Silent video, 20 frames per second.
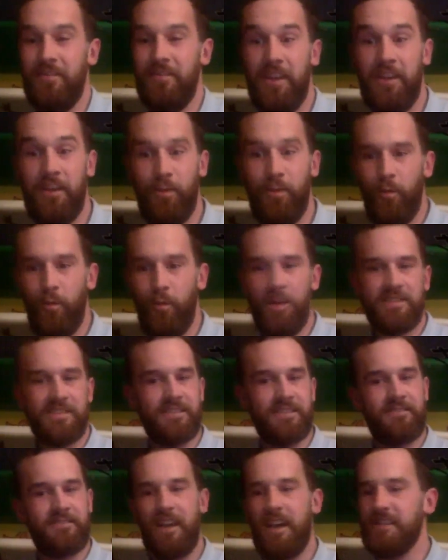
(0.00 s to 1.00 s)
And if anyone
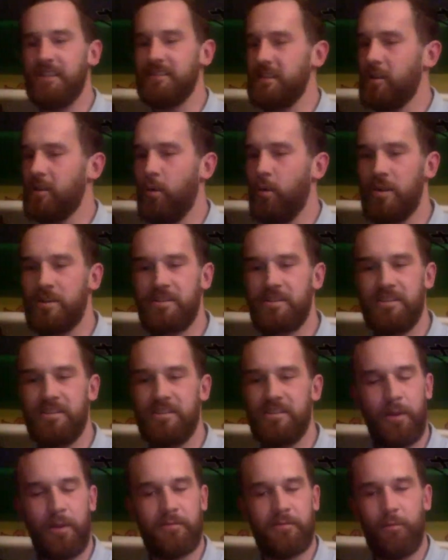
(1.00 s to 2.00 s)
has any questions
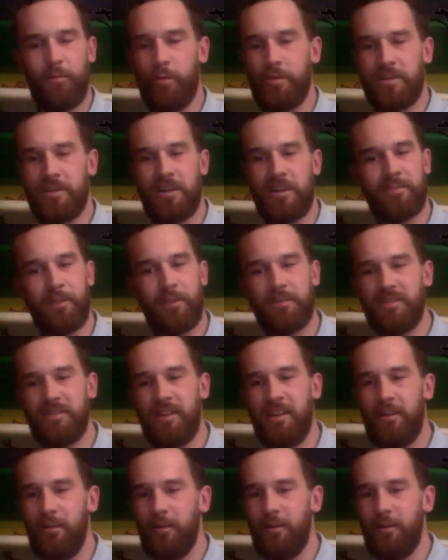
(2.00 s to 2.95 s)
about what we talked about tonight,